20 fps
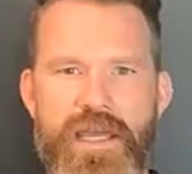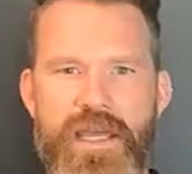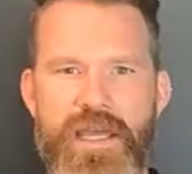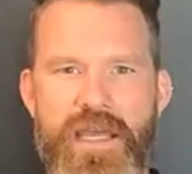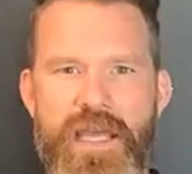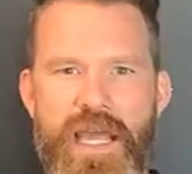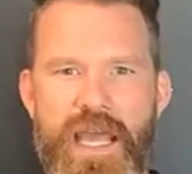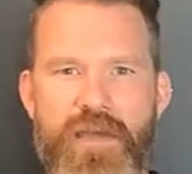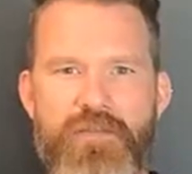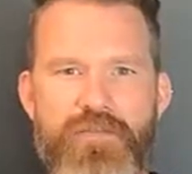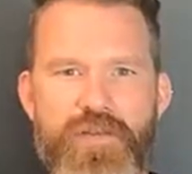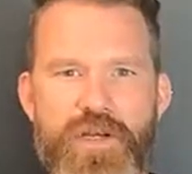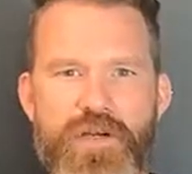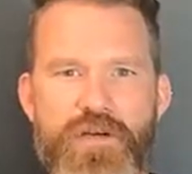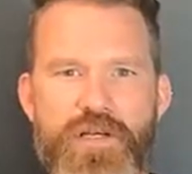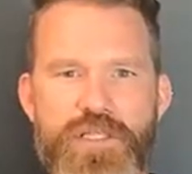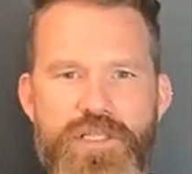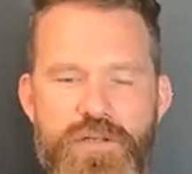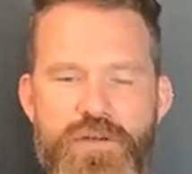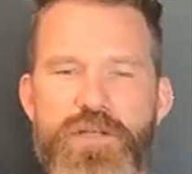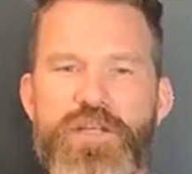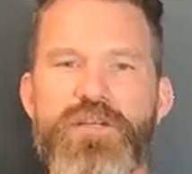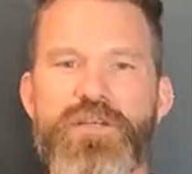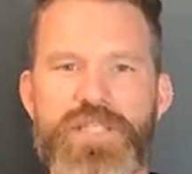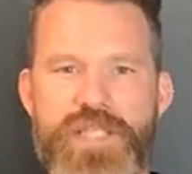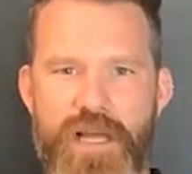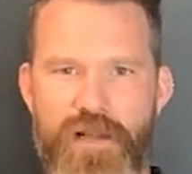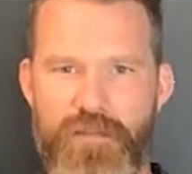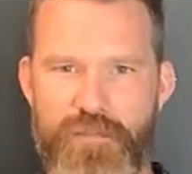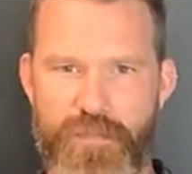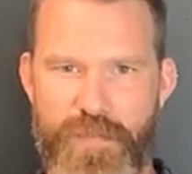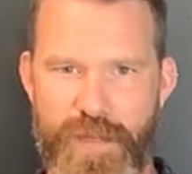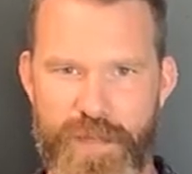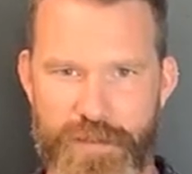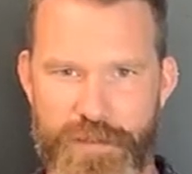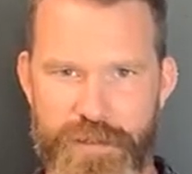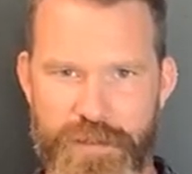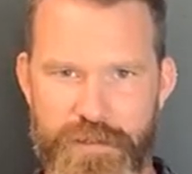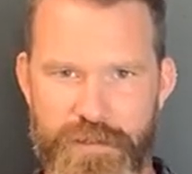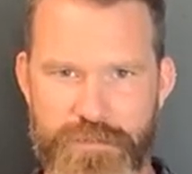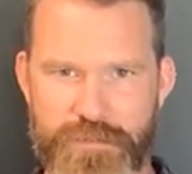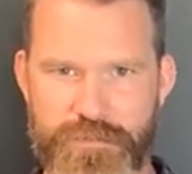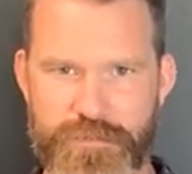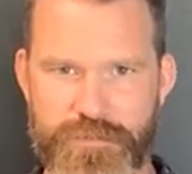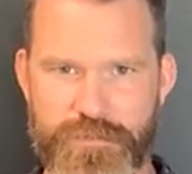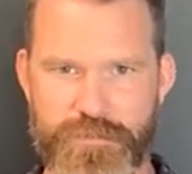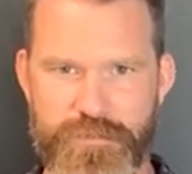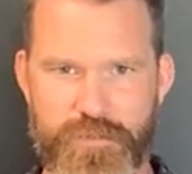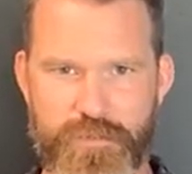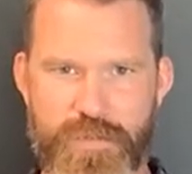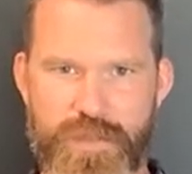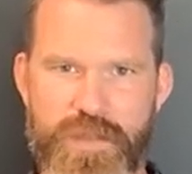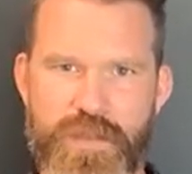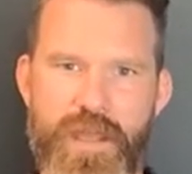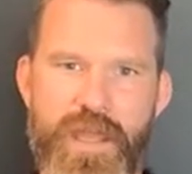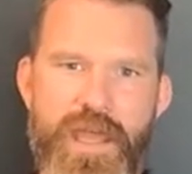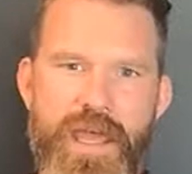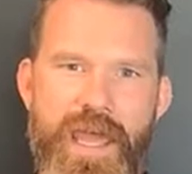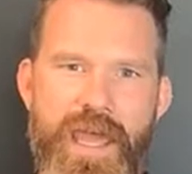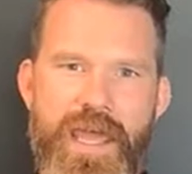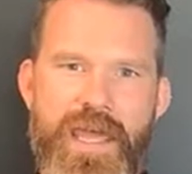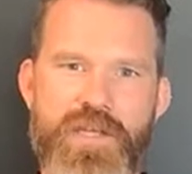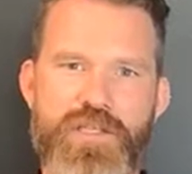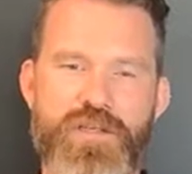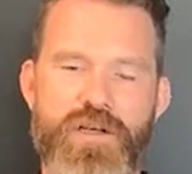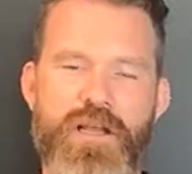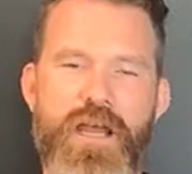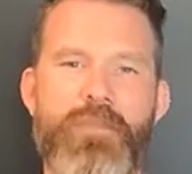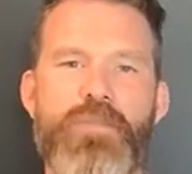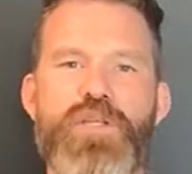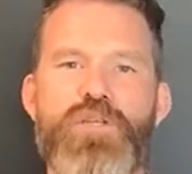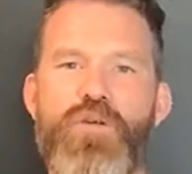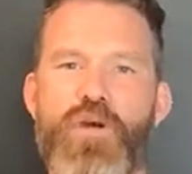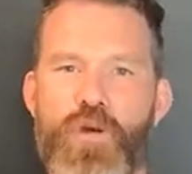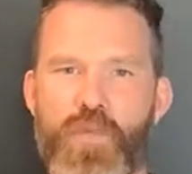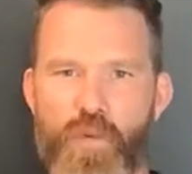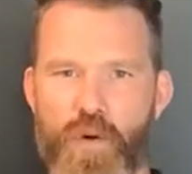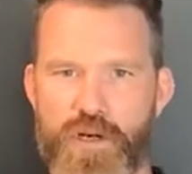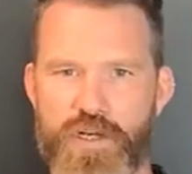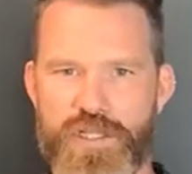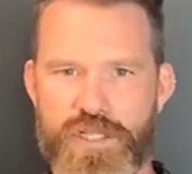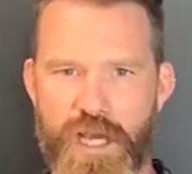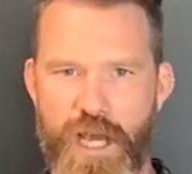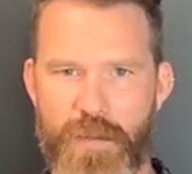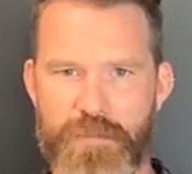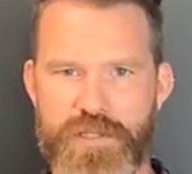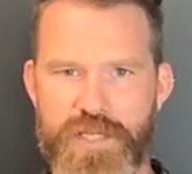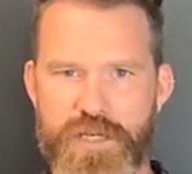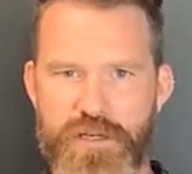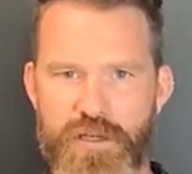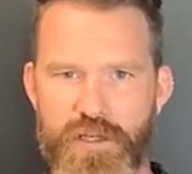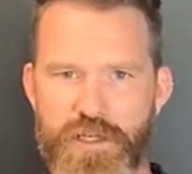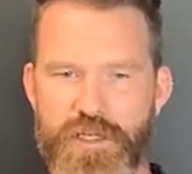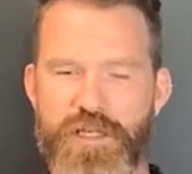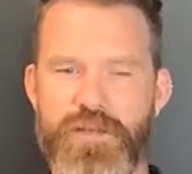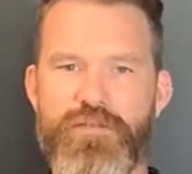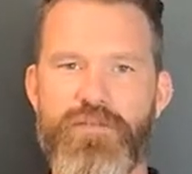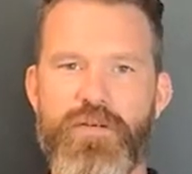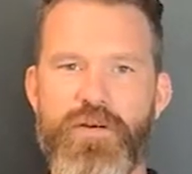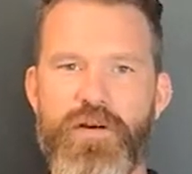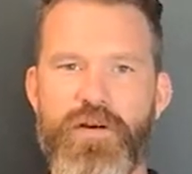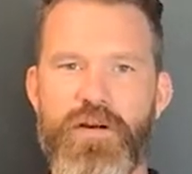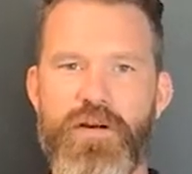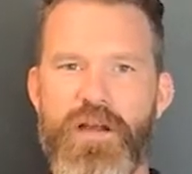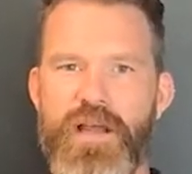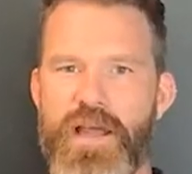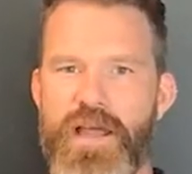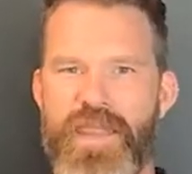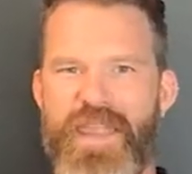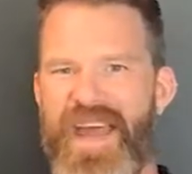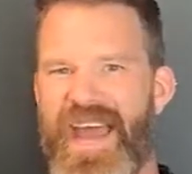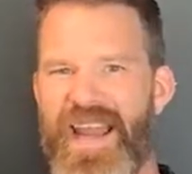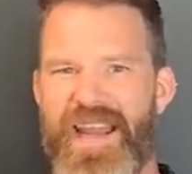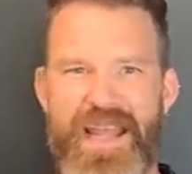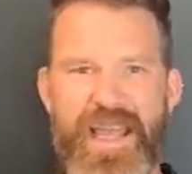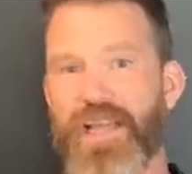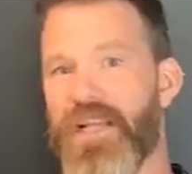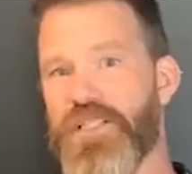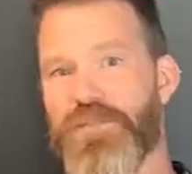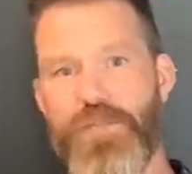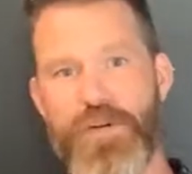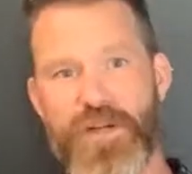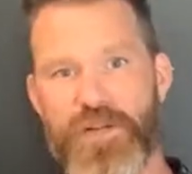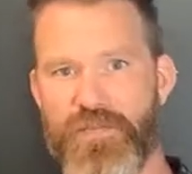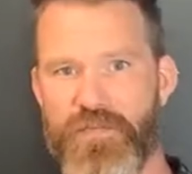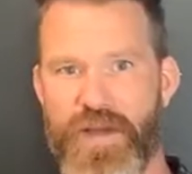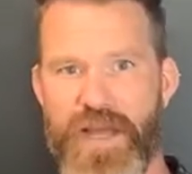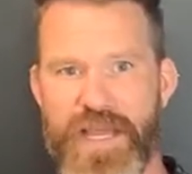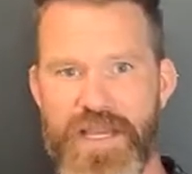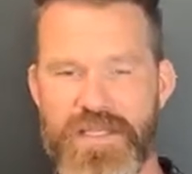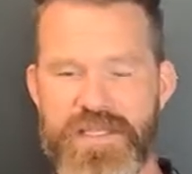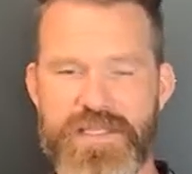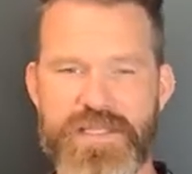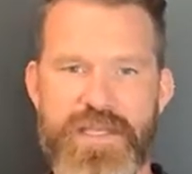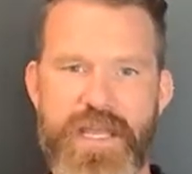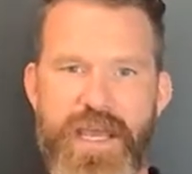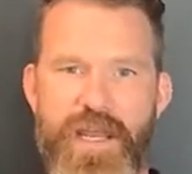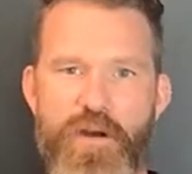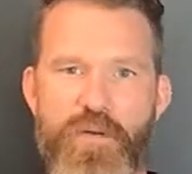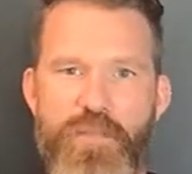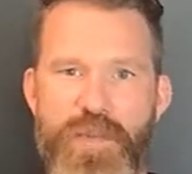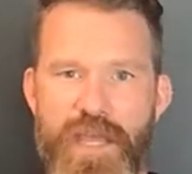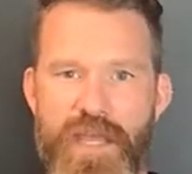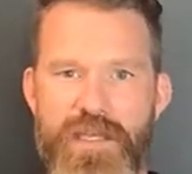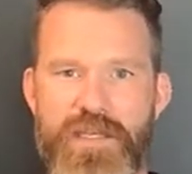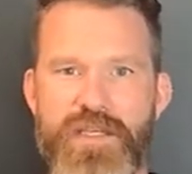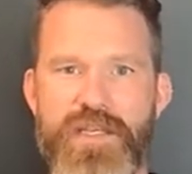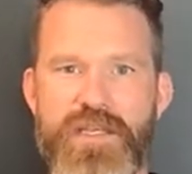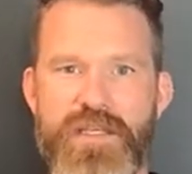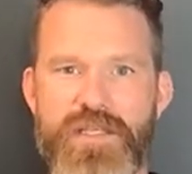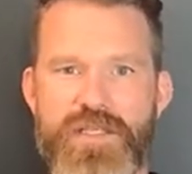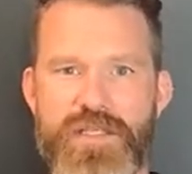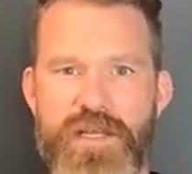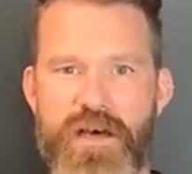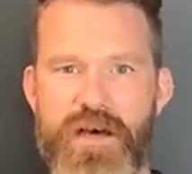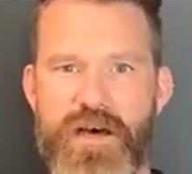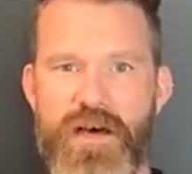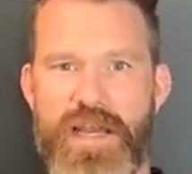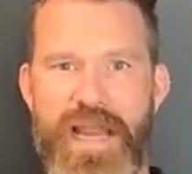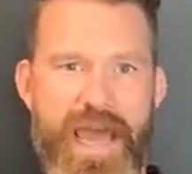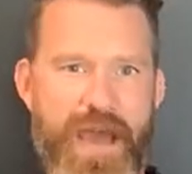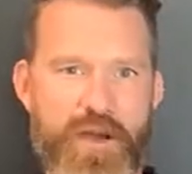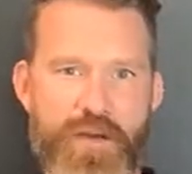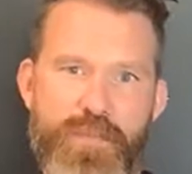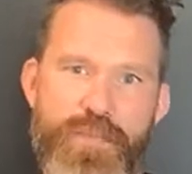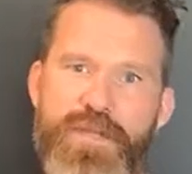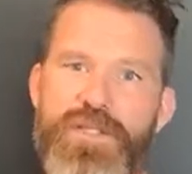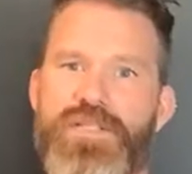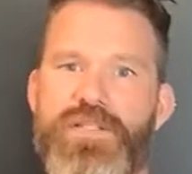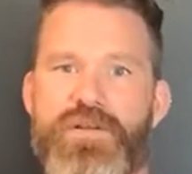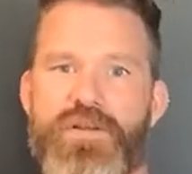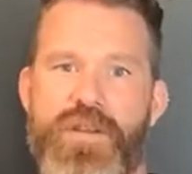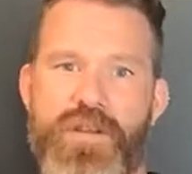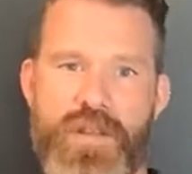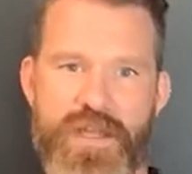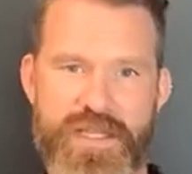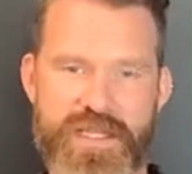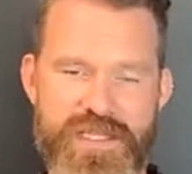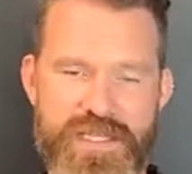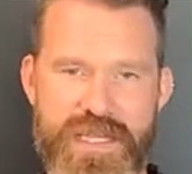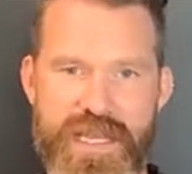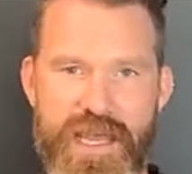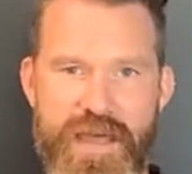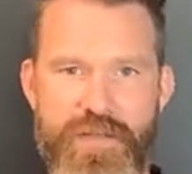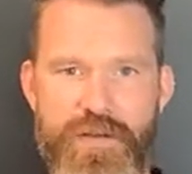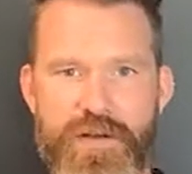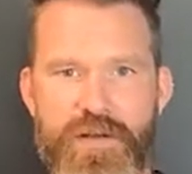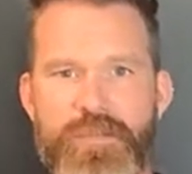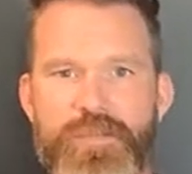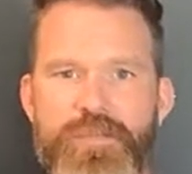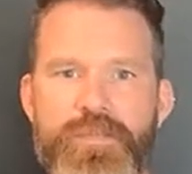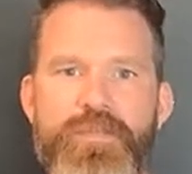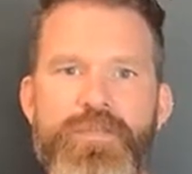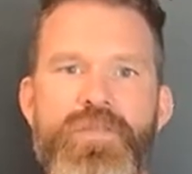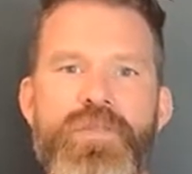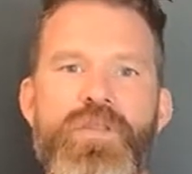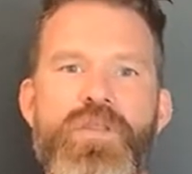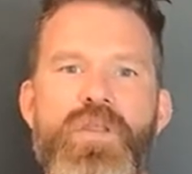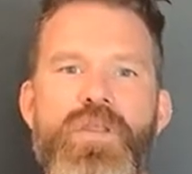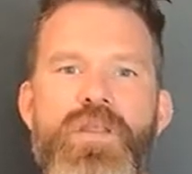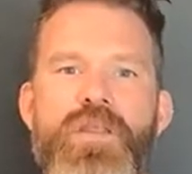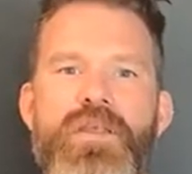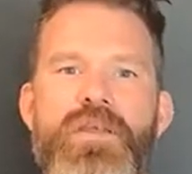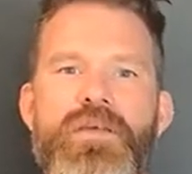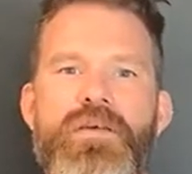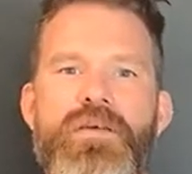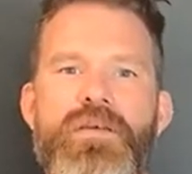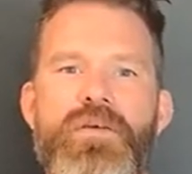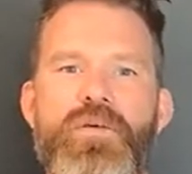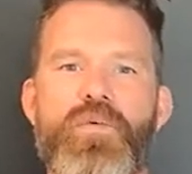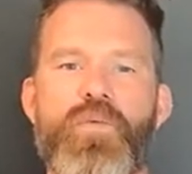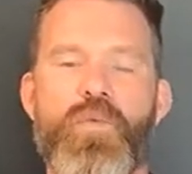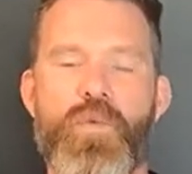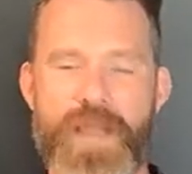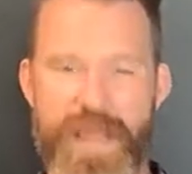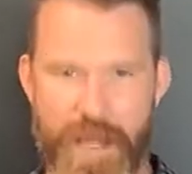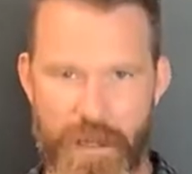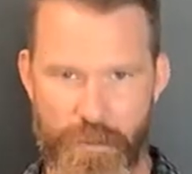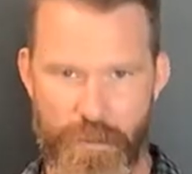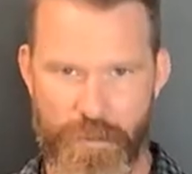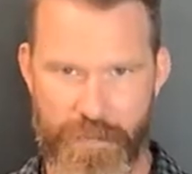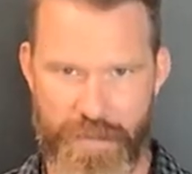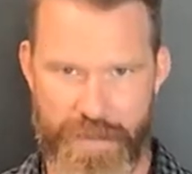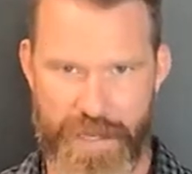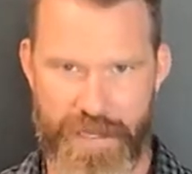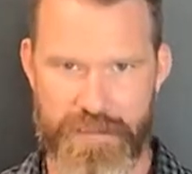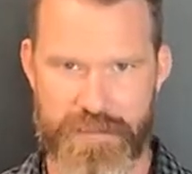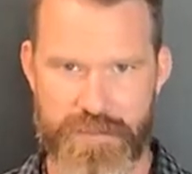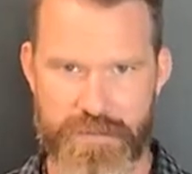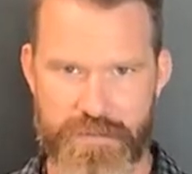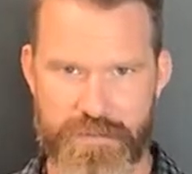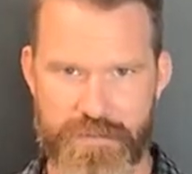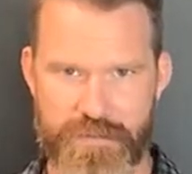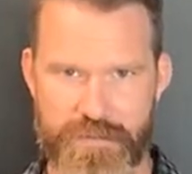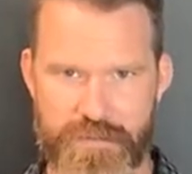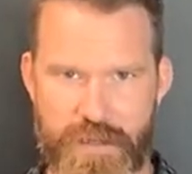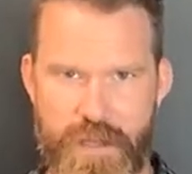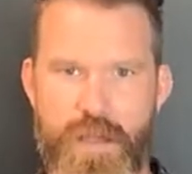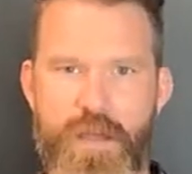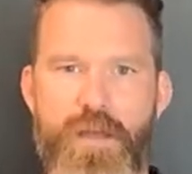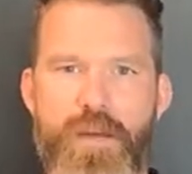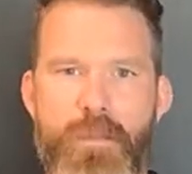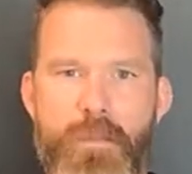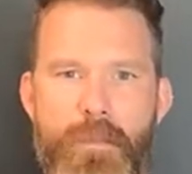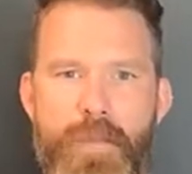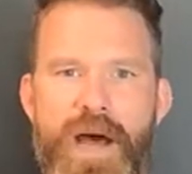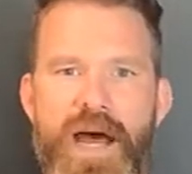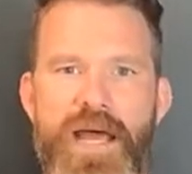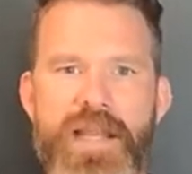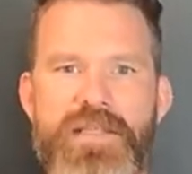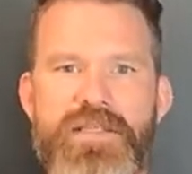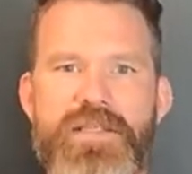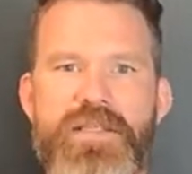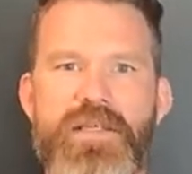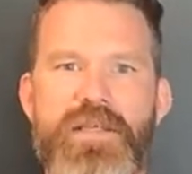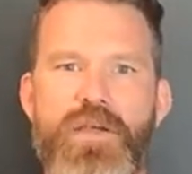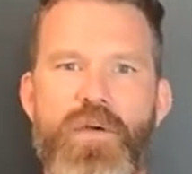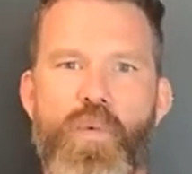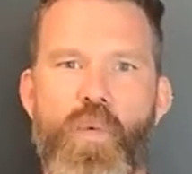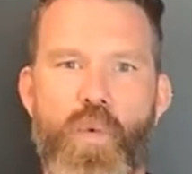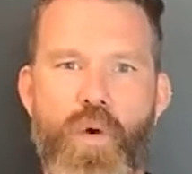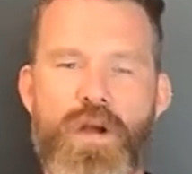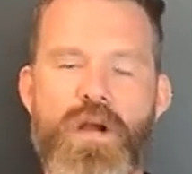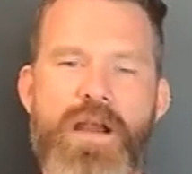If you're a do-it-yourself builder and you're coming to our workshops and you're looking for that expert advice and opinions on how to put certain things together, we help with that. But we're